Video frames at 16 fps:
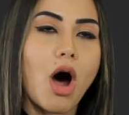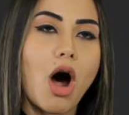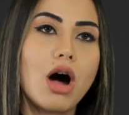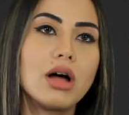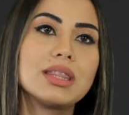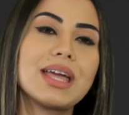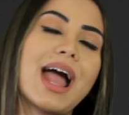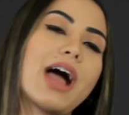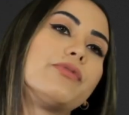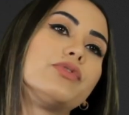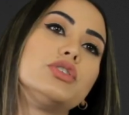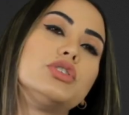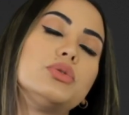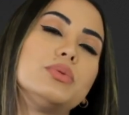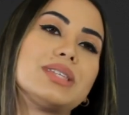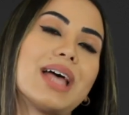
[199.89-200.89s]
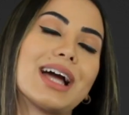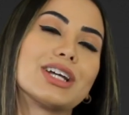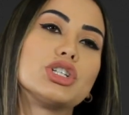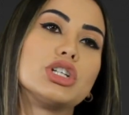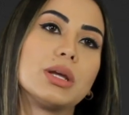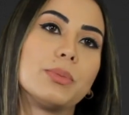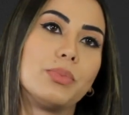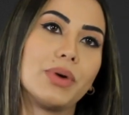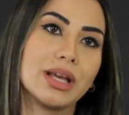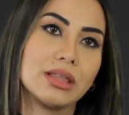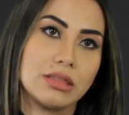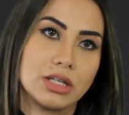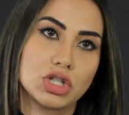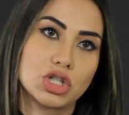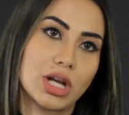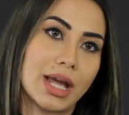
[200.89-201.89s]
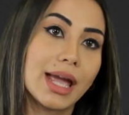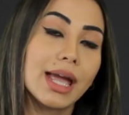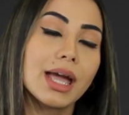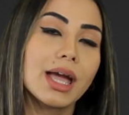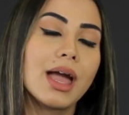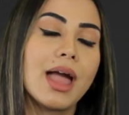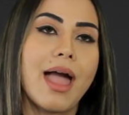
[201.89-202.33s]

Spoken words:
All they have to do is actually bring the sheikh